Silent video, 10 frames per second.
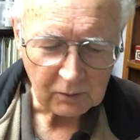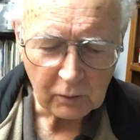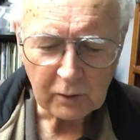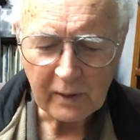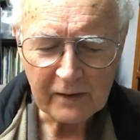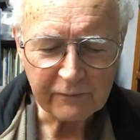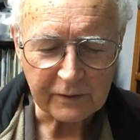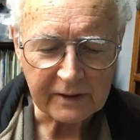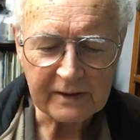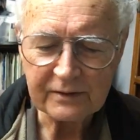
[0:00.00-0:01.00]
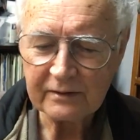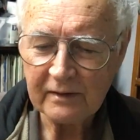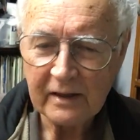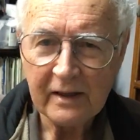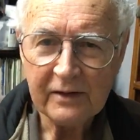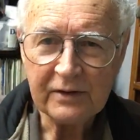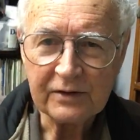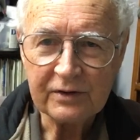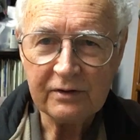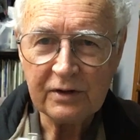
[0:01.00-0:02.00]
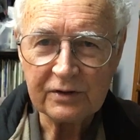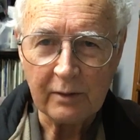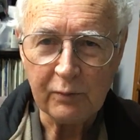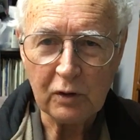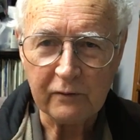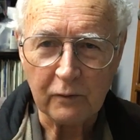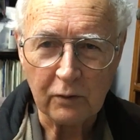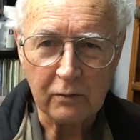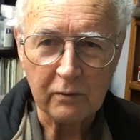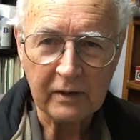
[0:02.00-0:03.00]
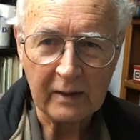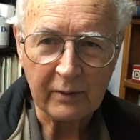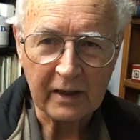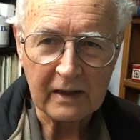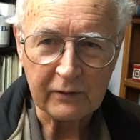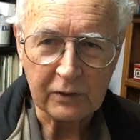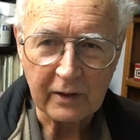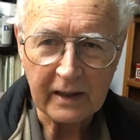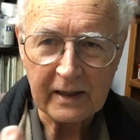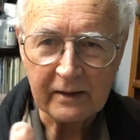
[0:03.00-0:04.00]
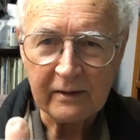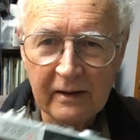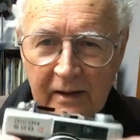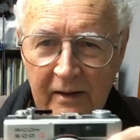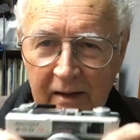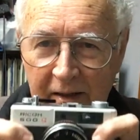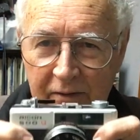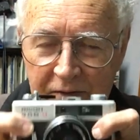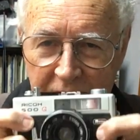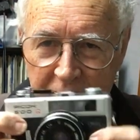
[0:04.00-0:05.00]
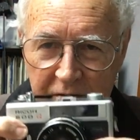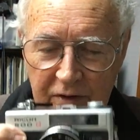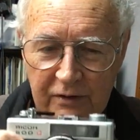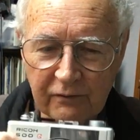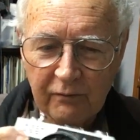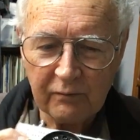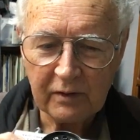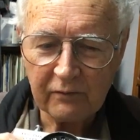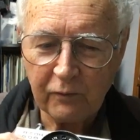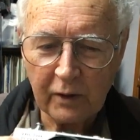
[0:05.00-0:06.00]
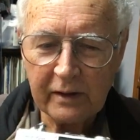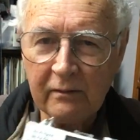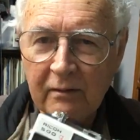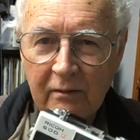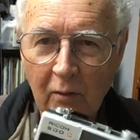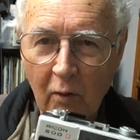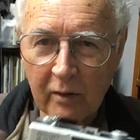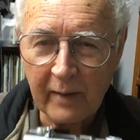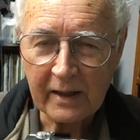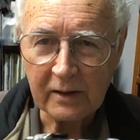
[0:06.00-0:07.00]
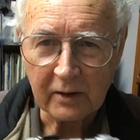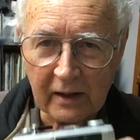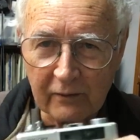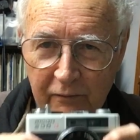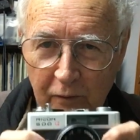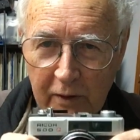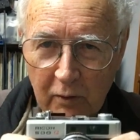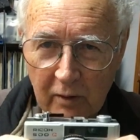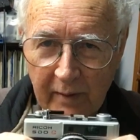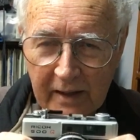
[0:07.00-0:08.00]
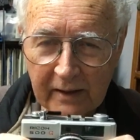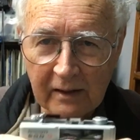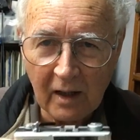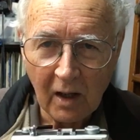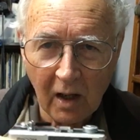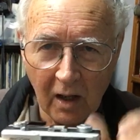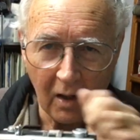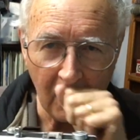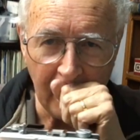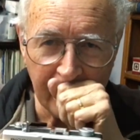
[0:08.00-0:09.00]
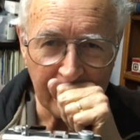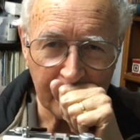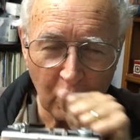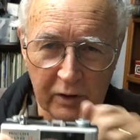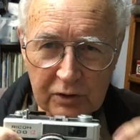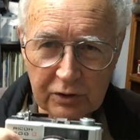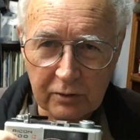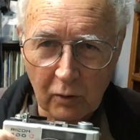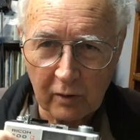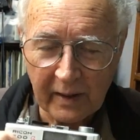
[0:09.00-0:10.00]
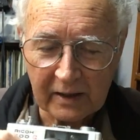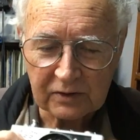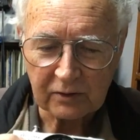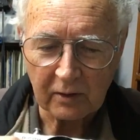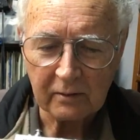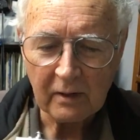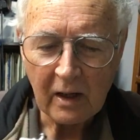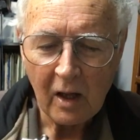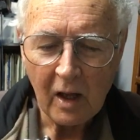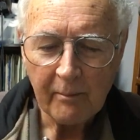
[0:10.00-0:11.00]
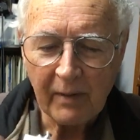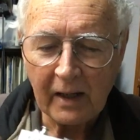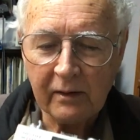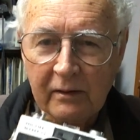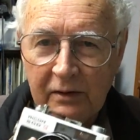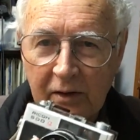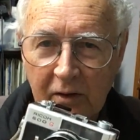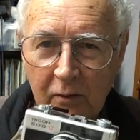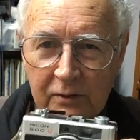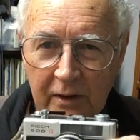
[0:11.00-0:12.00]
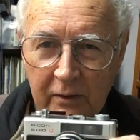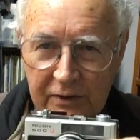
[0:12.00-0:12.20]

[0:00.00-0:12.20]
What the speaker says: Look around for these. Just a beautiful little camera to have in your hand. And this is just fully automatic. You can have it fully automatic point and shoot automatic style, but you can also